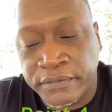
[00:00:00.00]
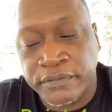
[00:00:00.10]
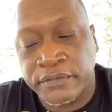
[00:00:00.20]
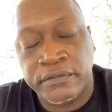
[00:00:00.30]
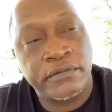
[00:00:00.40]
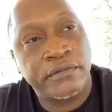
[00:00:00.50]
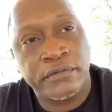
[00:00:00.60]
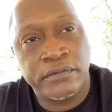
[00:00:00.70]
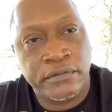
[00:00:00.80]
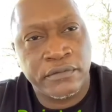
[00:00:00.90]

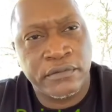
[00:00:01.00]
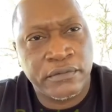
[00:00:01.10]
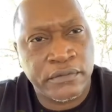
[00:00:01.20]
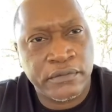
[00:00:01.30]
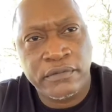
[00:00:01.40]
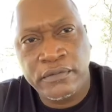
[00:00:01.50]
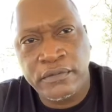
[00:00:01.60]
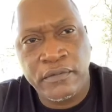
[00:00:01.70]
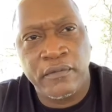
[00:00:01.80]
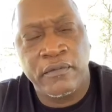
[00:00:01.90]

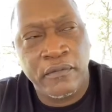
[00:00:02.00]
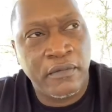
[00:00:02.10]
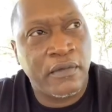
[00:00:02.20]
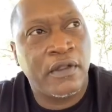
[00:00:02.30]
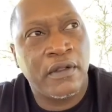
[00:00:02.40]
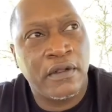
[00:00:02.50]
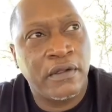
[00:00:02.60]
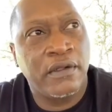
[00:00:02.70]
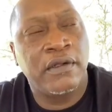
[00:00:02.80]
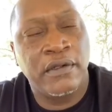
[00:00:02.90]

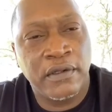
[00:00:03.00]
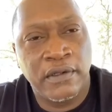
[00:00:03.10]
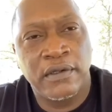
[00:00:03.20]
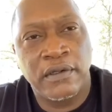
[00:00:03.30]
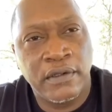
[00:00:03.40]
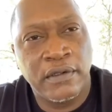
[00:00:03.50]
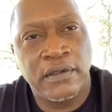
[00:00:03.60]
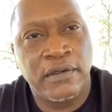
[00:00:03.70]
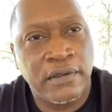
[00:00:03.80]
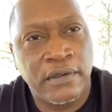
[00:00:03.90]

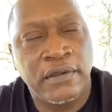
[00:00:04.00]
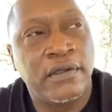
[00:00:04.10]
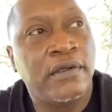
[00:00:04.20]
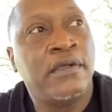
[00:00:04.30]
No one is speaking in this clip.